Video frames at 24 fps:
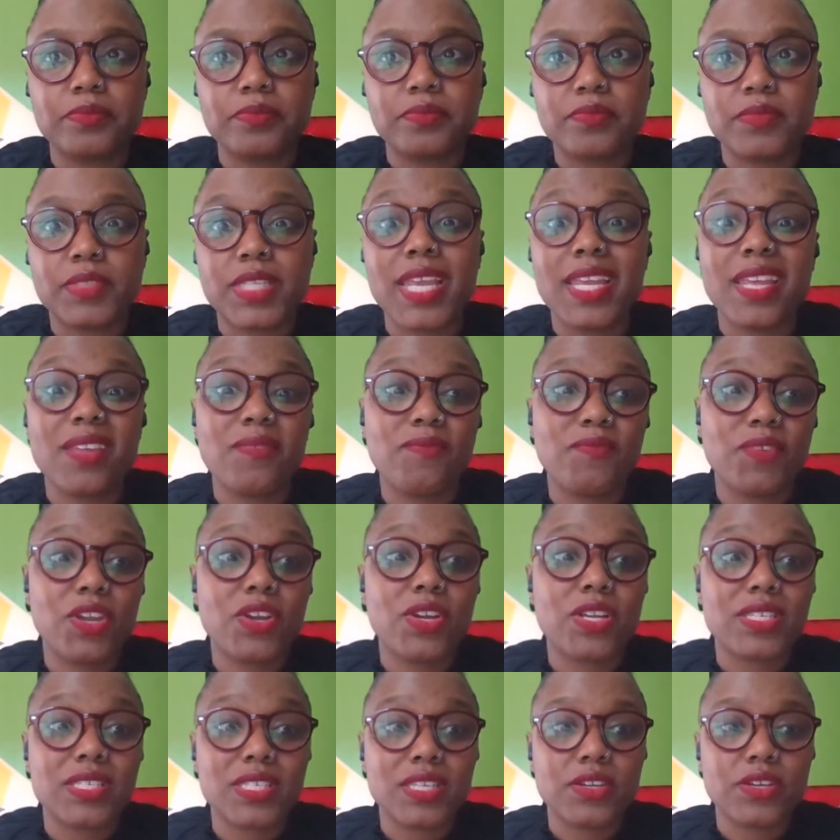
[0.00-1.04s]
take it very
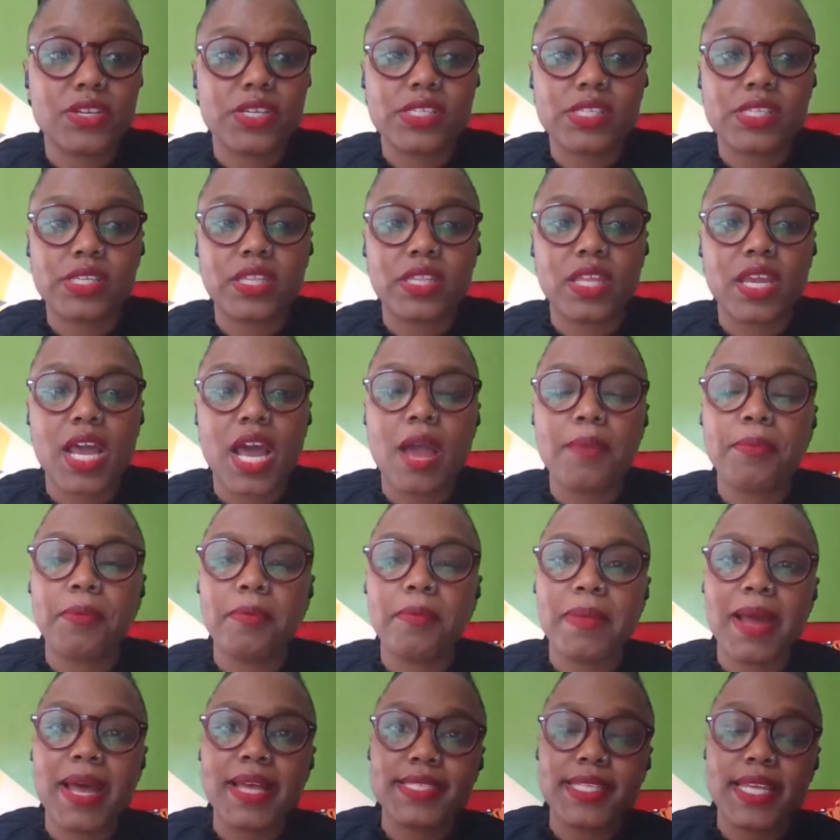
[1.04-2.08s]
seriously, the
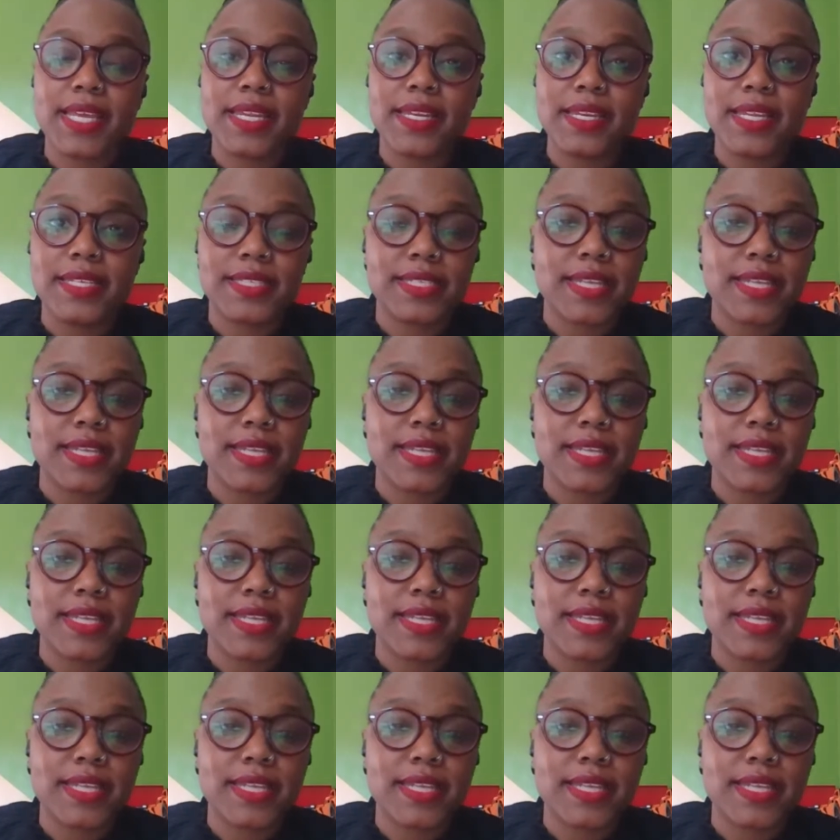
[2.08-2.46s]
compromise that needs